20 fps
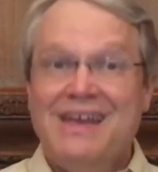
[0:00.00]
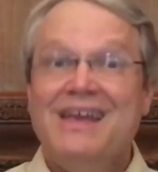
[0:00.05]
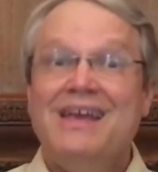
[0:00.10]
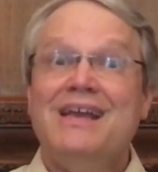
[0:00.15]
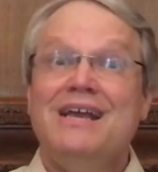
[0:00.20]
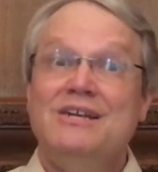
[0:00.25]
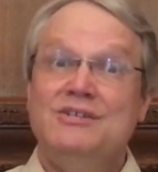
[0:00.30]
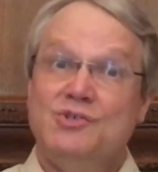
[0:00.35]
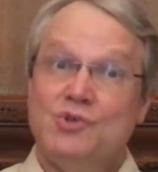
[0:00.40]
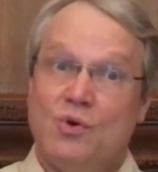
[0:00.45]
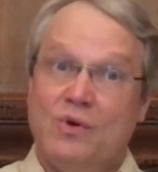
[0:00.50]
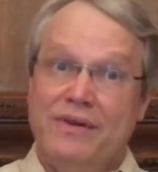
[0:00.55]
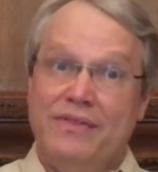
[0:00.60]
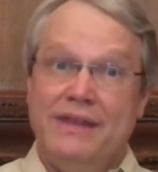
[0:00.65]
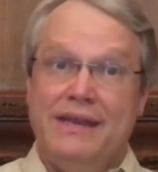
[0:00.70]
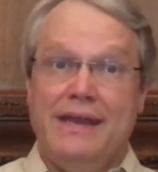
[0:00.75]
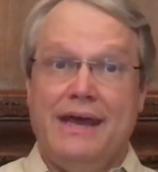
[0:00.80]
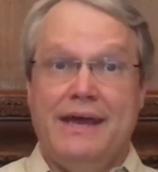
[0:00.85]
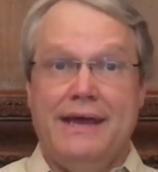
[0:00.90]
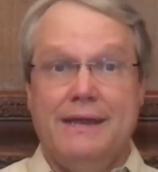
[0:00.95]
Enjoy the
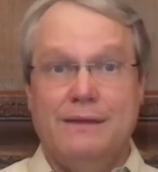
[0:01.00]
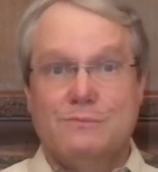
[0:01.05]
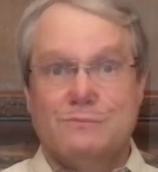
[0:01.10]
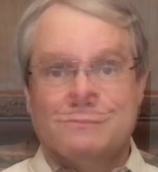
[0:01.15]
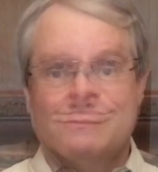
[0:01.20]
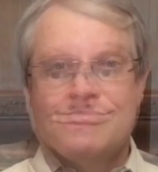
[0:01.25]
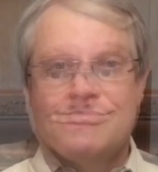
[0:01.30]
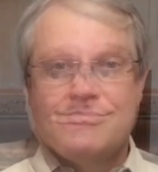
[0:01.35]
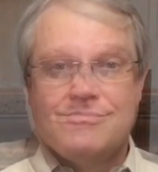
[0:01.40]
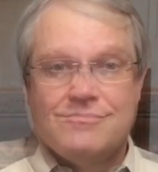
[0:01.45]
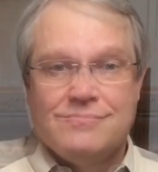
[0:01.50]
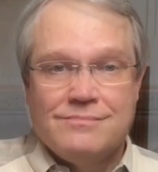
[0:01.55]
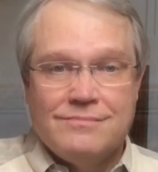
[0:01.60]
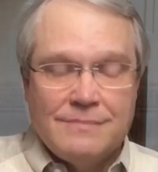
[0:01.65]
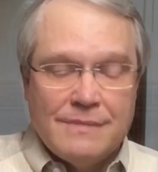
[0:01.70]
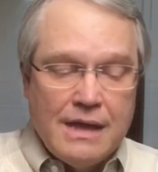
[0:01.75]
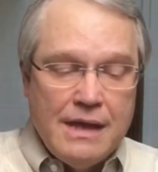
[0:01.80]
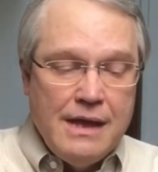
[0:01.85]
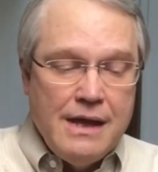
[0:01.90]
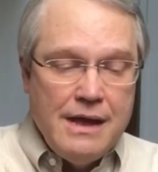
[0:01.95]
day.
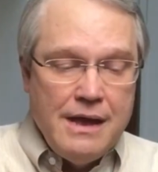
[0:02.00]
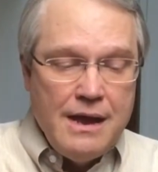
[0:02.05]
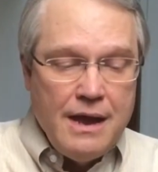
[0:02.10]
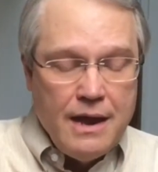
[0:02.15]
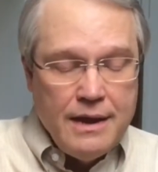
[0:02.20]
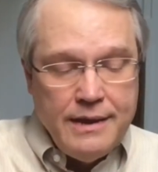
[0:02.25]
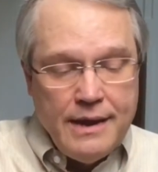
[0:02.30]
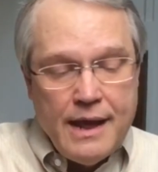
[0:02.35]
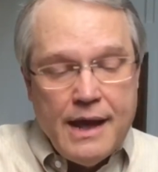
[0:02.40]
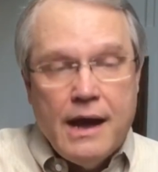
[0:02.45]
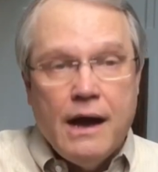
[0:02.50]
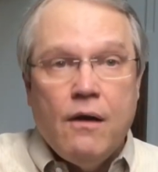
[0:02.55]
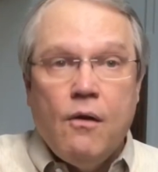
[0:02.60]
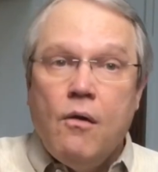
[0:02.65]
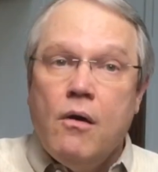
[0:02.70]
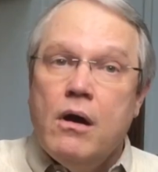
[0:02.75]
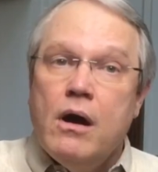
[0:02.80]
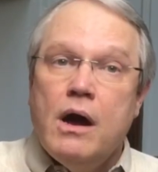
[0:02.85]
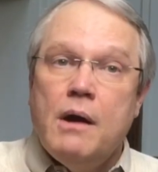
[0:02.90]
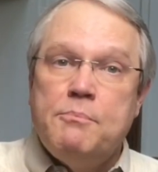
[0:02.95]
And
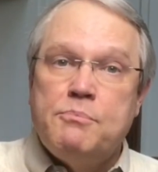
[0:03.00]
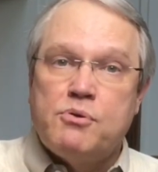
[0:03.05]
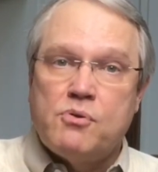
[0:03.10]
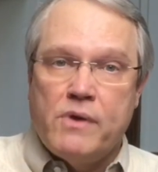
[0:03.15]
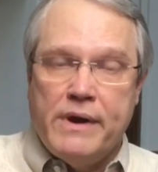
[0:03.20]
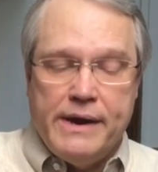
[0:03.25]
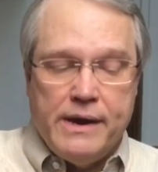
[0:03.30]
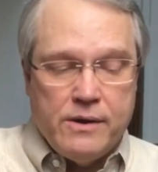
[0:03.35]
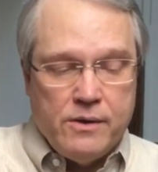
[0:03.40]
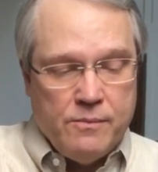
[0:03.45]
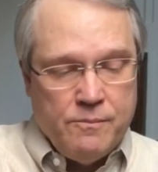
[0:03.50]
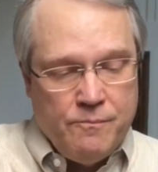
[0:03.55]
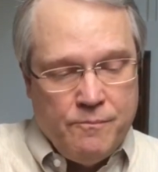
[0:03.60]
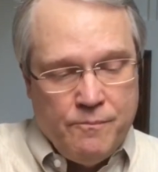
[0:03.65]
now, a prayer.